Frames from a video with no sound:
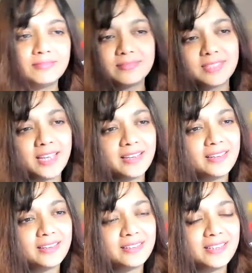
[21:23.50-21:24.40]
take
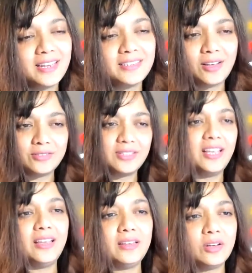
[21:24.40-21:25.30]
take down
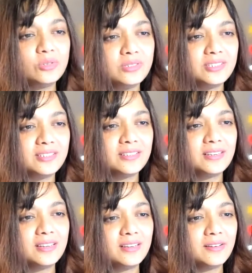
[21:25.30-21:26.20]
the notes
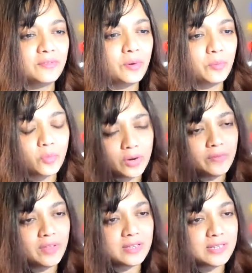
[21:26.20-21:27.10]
from what
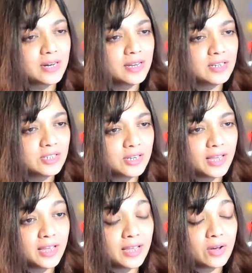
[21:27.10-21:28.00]
we are studying
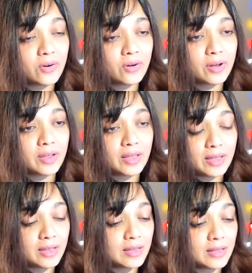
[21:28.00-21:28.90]
today or
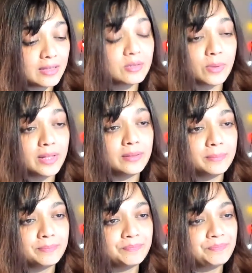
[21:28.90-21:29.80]
as well,
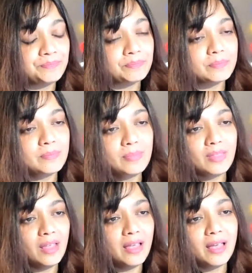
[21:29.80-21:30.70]

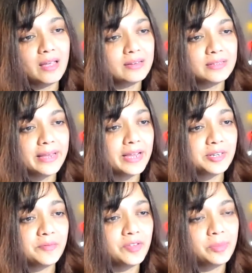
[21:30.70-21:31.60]
and catch
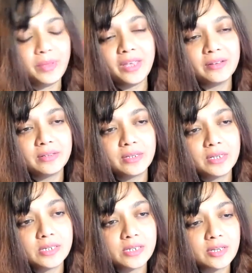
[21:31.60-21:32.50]
up with me
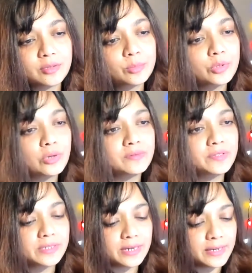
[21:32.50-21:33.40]
in terms of
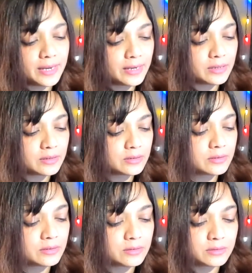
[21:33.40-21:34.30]
studying
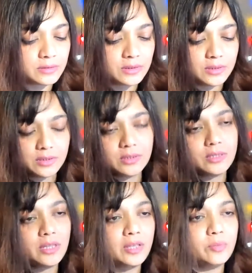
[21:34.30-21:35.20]
the
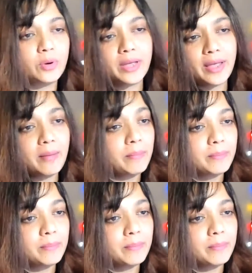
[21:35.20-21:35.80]
vocab.